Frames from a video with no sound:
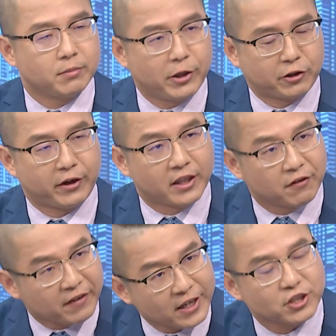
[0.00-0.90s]
military
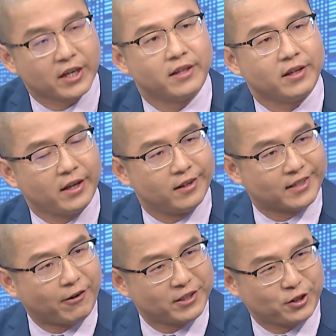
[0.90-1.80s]
intervention in the
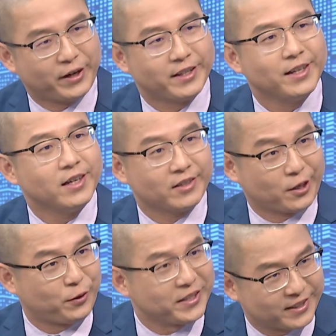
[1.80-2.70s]
Taiwan Strait
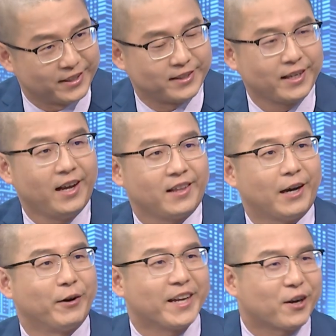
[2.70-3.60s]
decreases, that
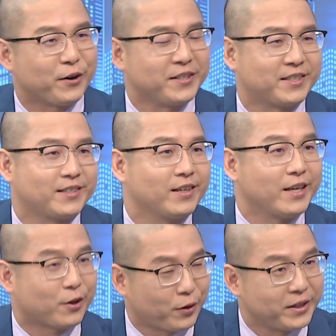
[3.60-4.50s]
will increase
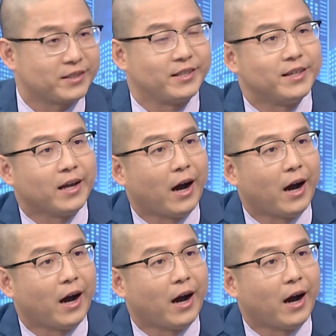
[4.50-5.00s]
the